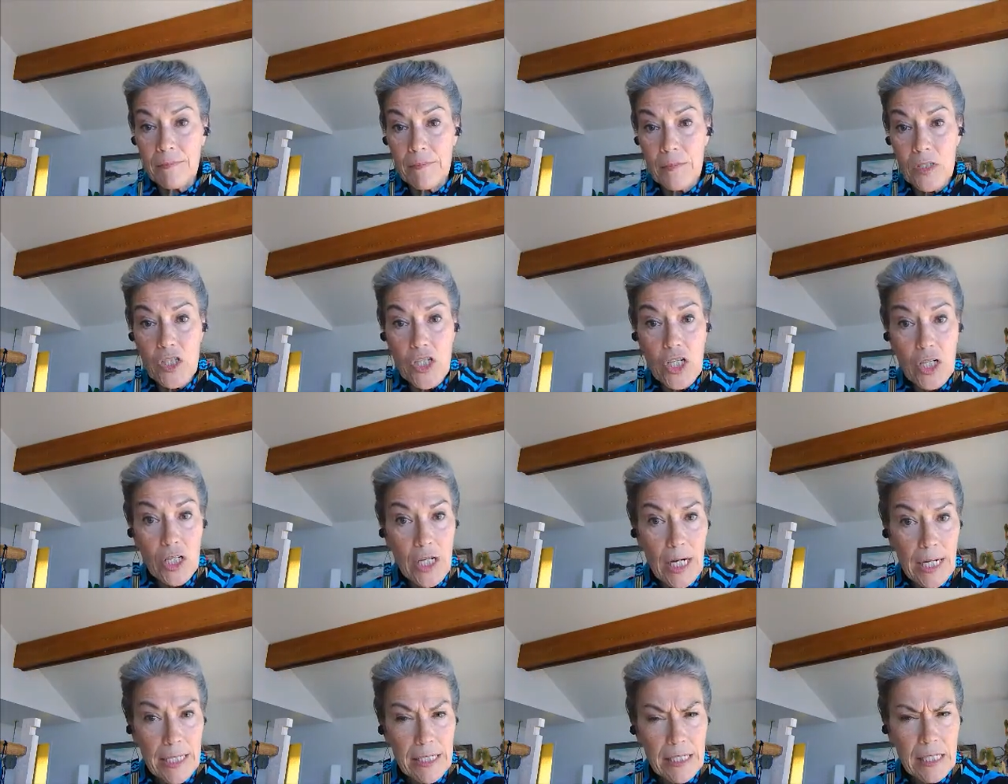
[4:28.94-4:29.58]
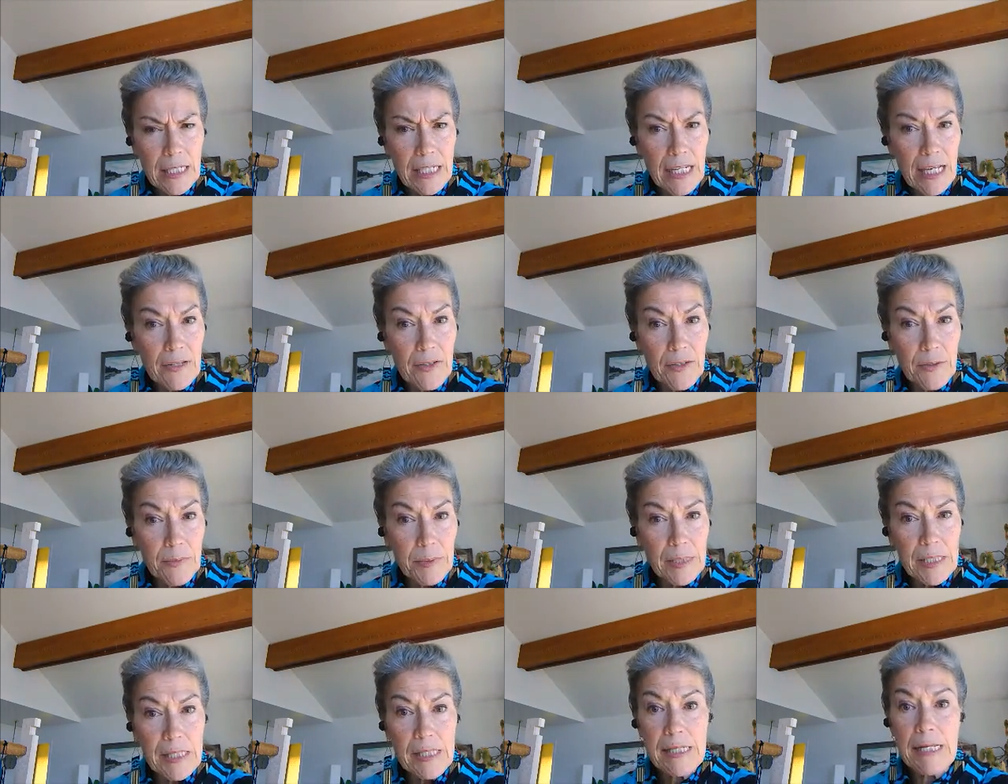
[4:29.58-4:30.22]
she got together
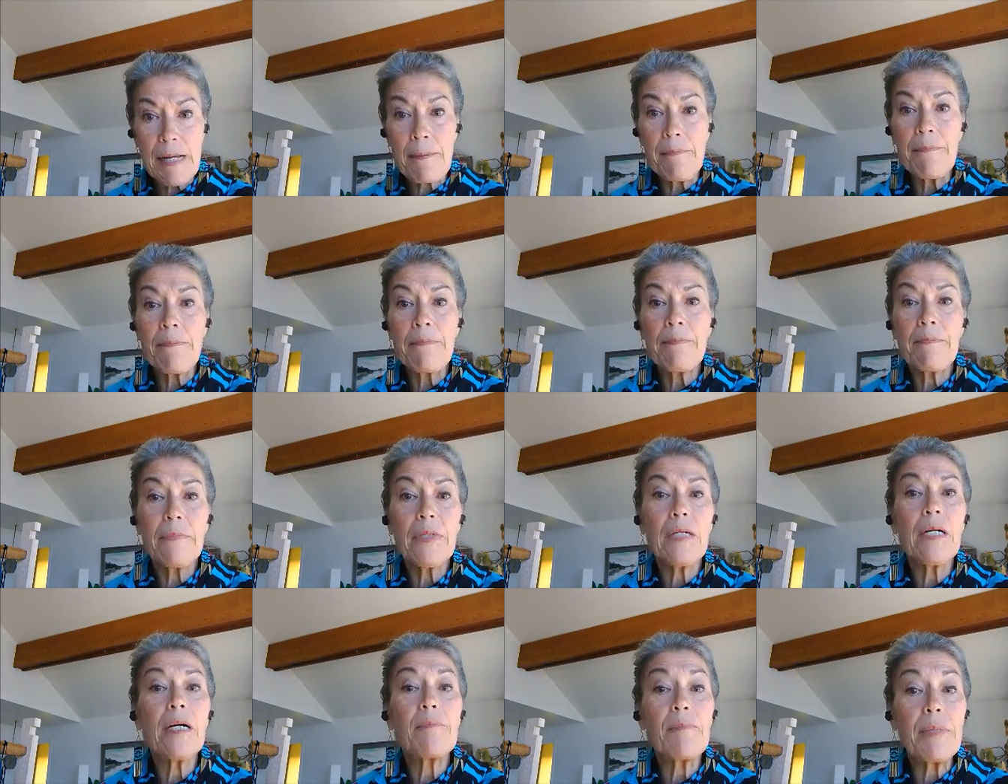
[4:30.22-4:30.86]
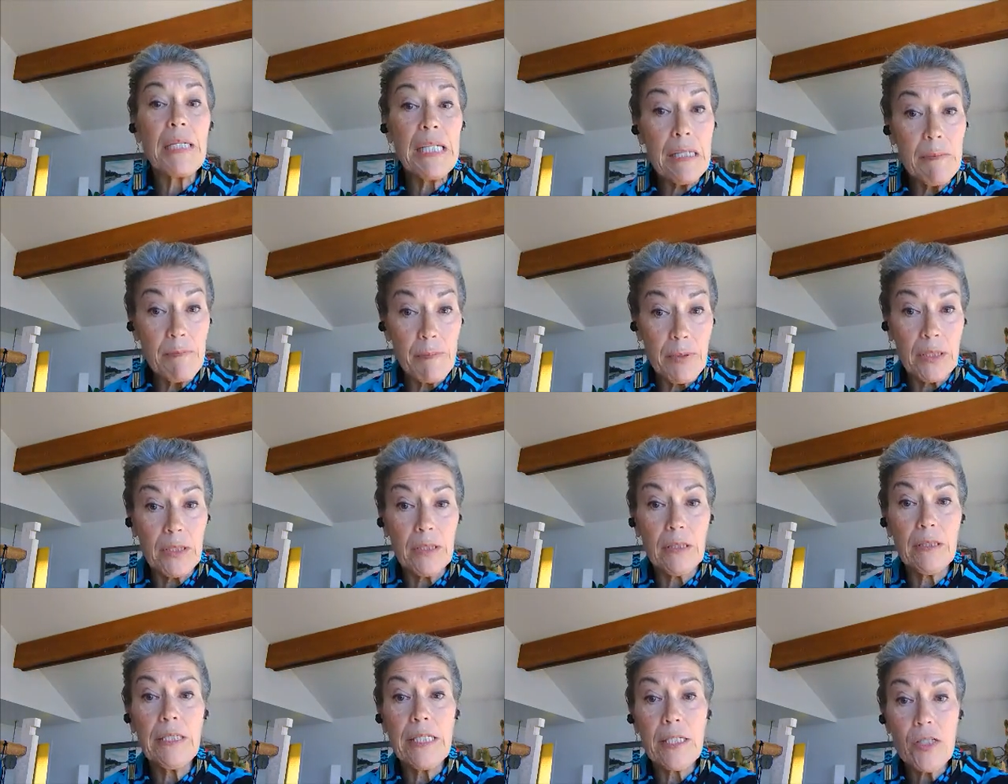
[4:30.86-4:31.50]
with some
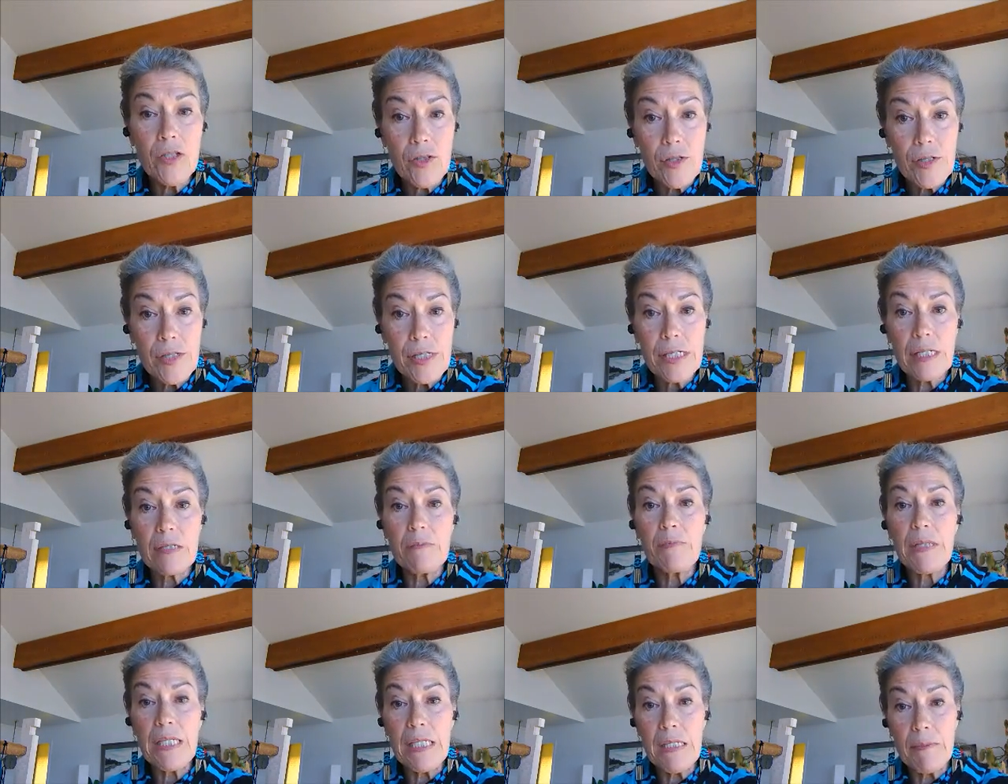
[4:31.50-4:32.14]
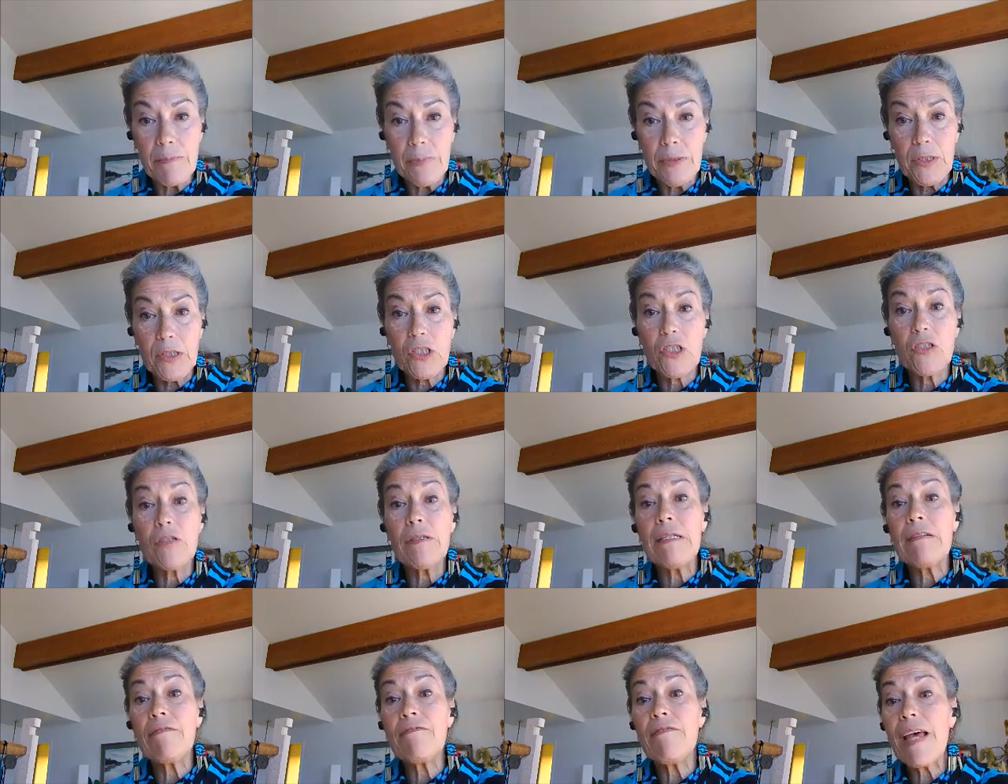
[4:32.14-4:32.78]
interested people,
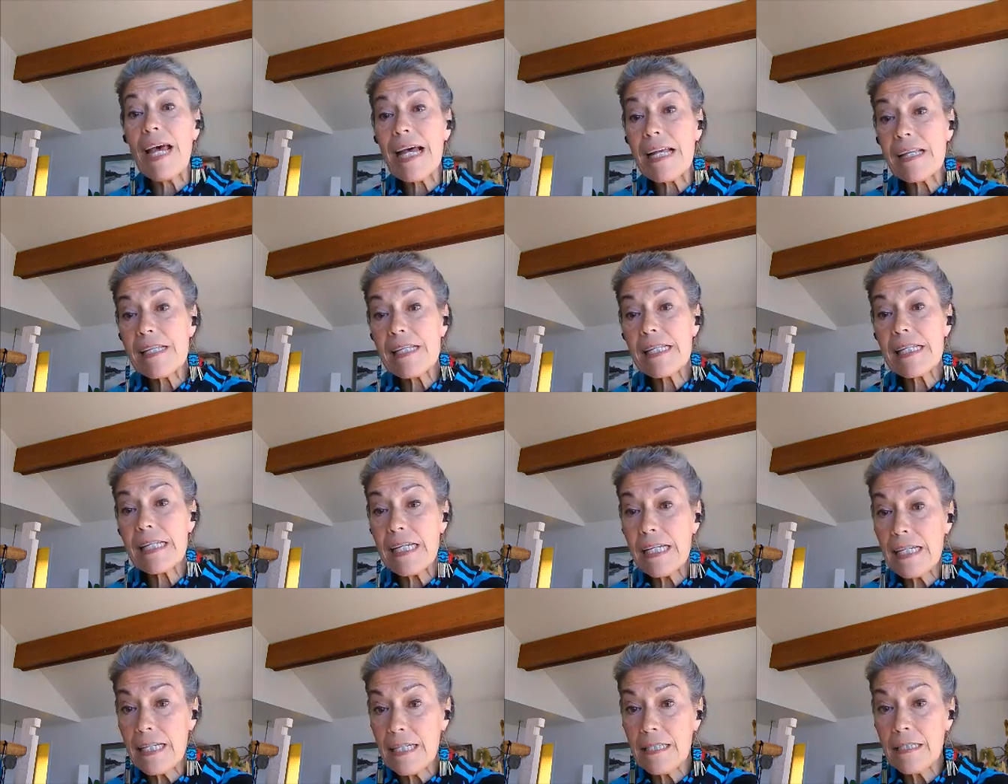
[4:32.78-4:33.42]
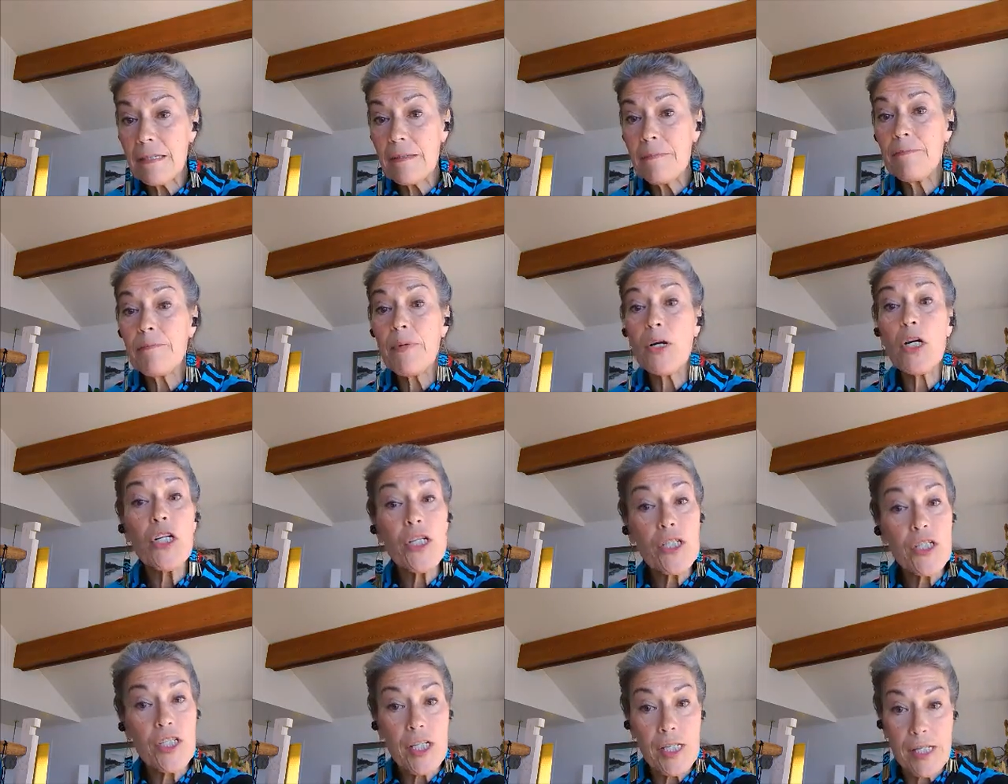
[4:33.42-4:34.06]
to invest in
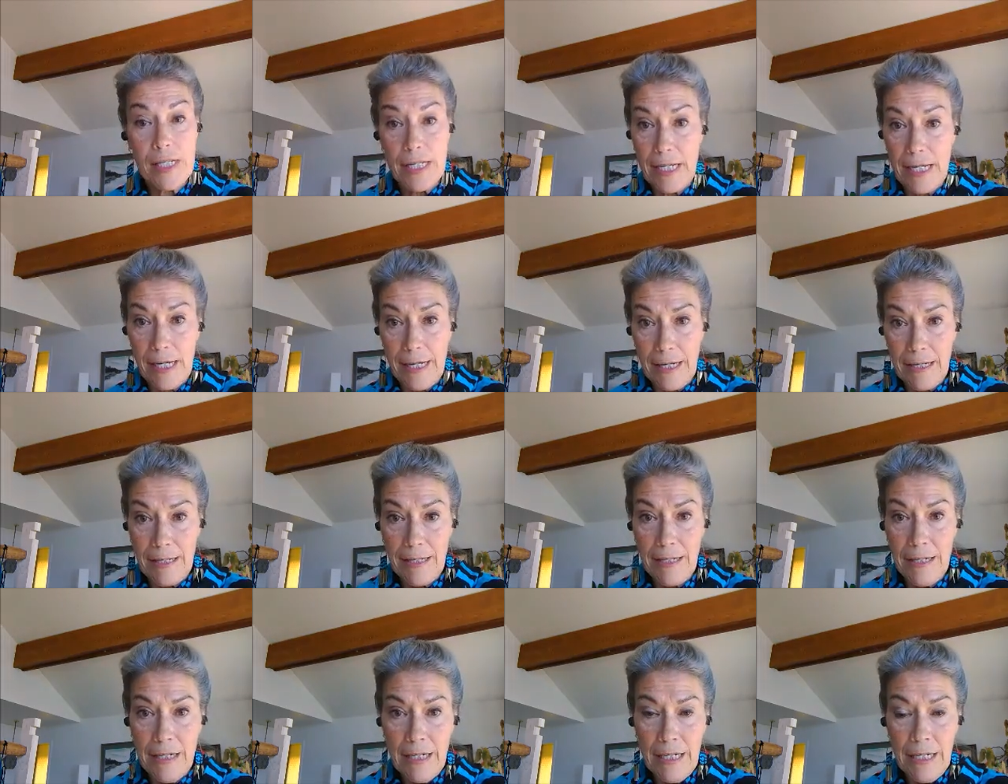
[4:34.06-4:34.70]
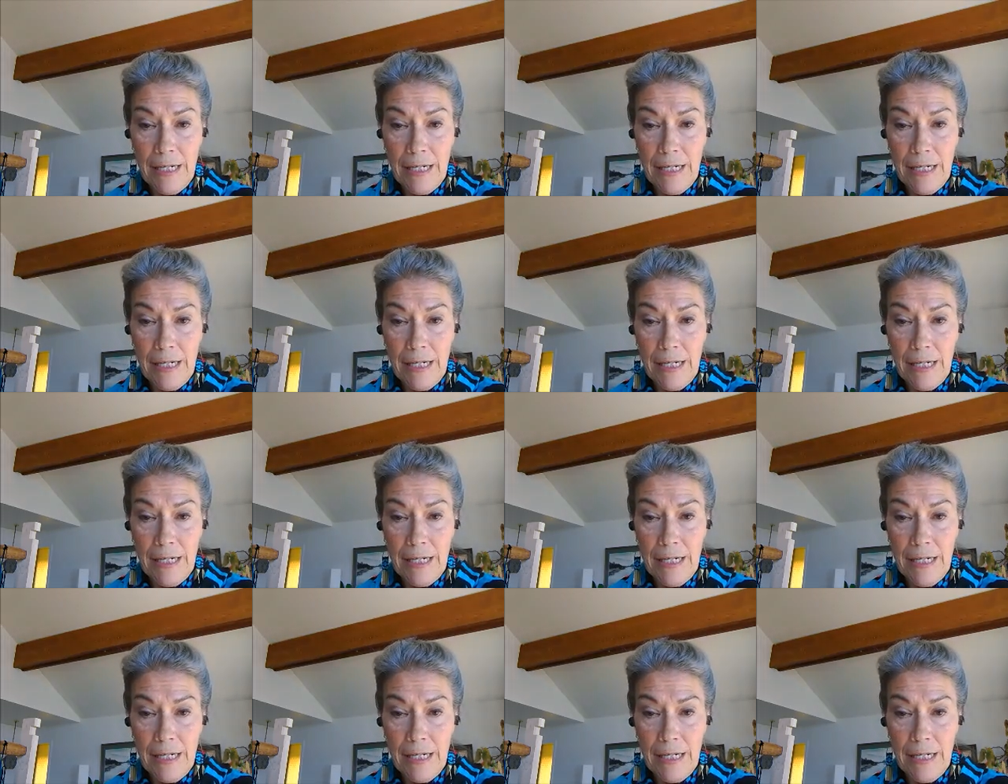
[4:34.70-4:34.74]
purchasing